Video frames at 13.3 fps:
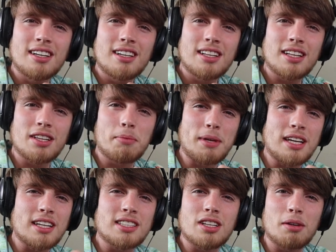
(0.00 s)
the, the
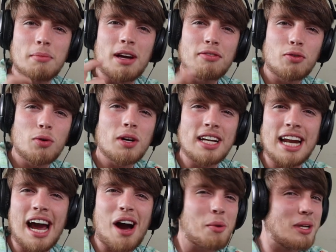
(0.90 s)
beat gets into the metaphor and
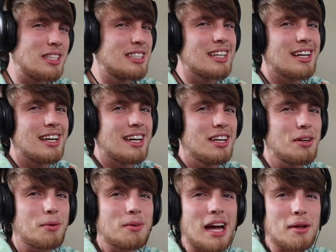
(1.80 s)
now it's you
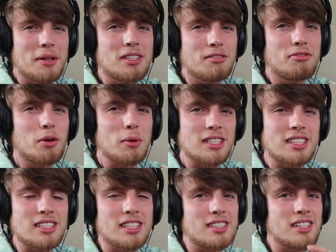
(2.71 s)
know now it's the focus
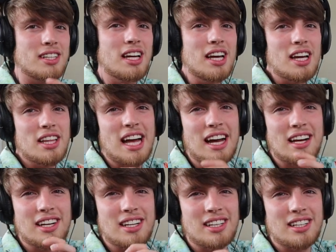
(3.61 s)
it's just the,
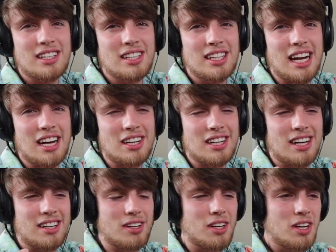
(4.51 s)
that that
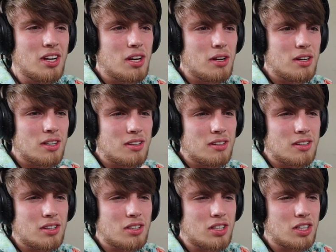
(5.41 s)
kind of
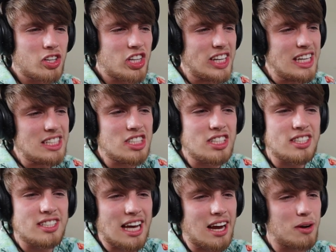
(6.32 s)
glitchy
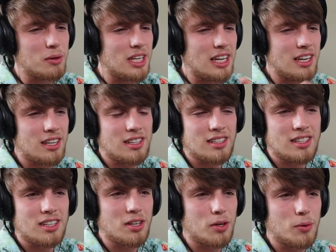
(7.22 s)
sounding,
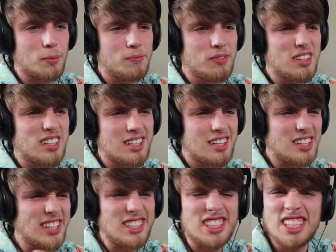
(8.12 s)
you know,
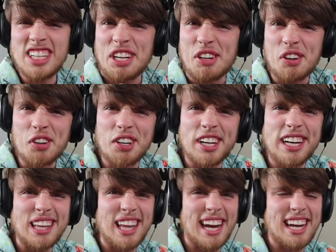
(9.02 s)
glitchy,
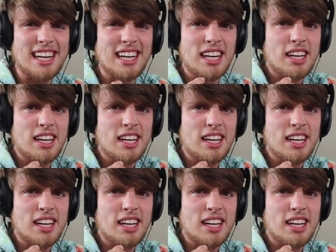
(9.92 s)
eerie, like